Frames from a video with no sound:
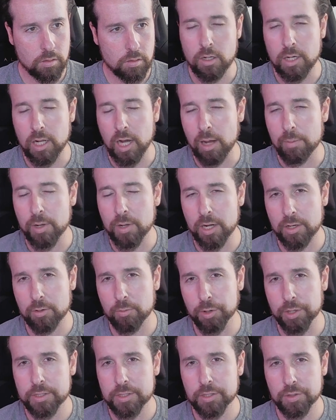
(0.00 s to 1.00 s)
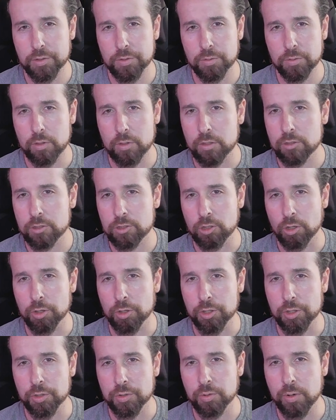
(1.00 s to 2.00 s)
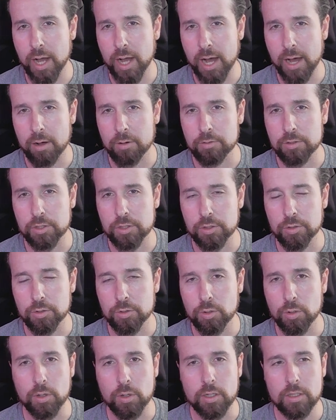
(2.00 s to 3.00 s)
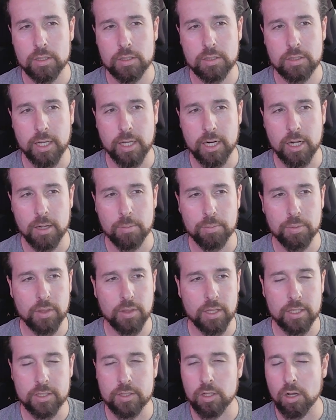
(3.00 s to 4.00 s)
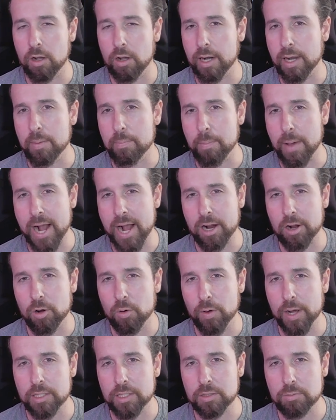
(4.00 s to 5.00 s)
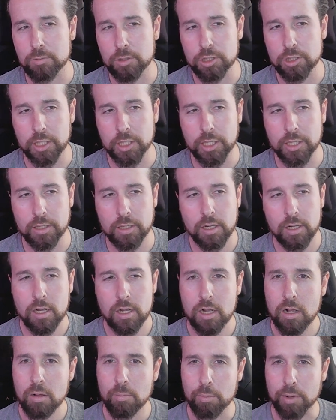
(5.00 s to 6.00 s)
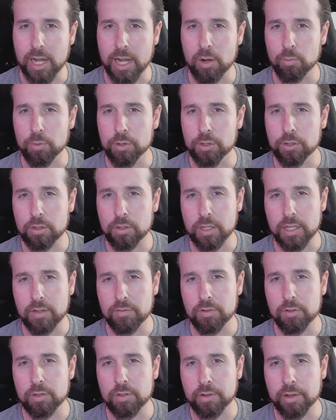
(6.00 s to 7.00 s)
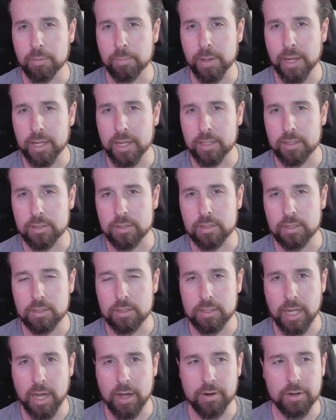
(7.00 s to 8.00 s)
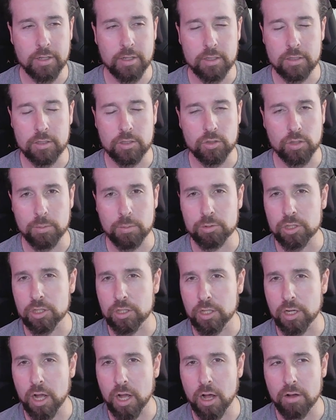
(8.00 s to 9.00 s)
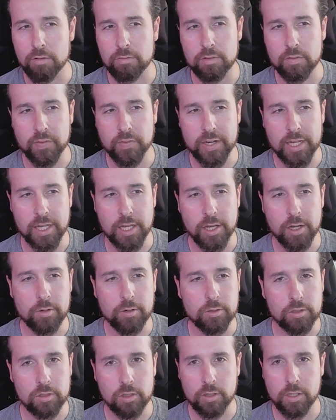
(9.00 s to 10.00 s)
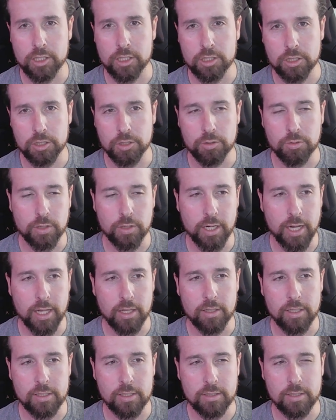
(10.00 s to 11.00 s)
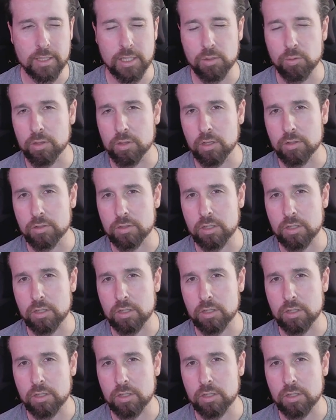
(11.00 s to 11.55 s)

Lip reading: Now, I'm not going to show you how to set up this on a macOS machine, but I will give you the commands down in the description of the video so that you can at least see what those